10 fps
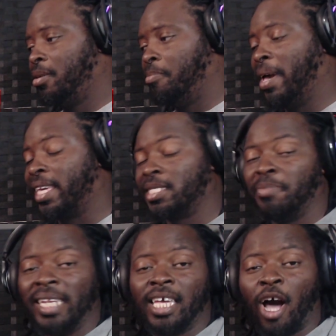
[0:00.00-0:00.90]
make as
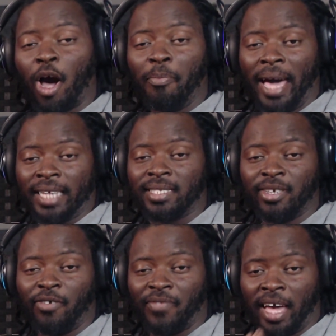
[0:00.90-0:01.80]
many callbacks to
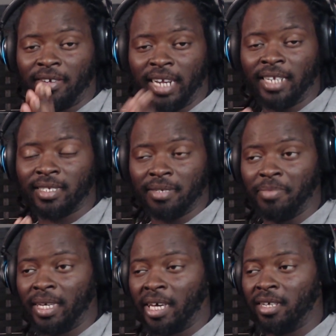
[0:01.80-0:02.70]
your foundation,
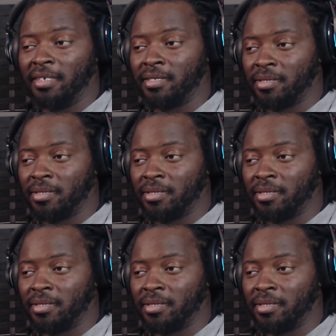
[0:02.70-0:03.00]
because,